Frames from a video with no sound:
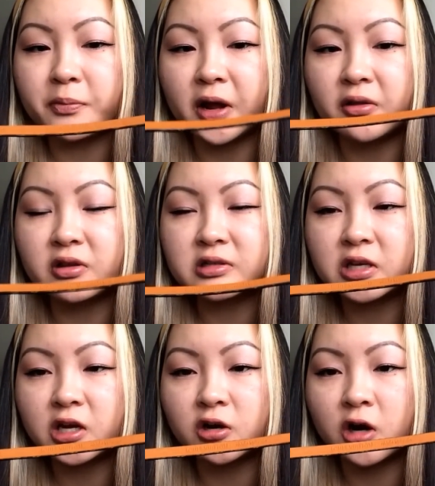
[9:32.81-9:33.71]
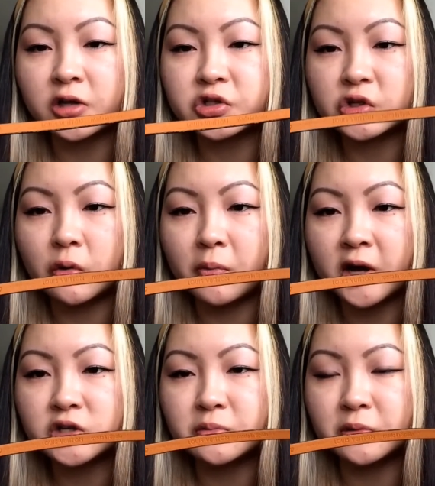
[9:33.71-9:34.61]
but this here not so
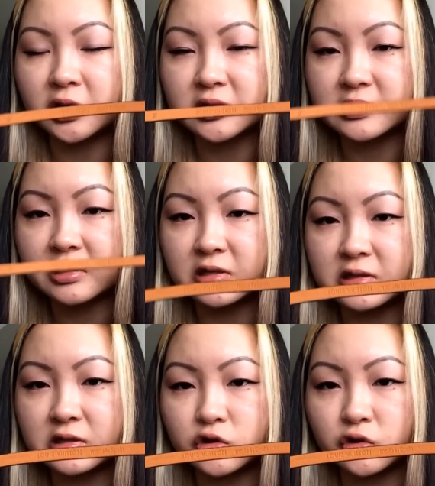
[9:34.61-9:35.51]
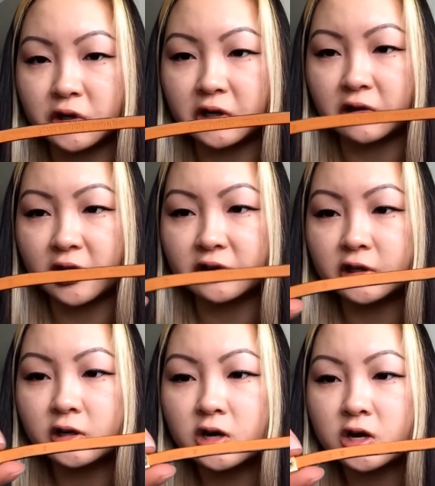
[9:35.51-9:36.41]
much because it is treated leather.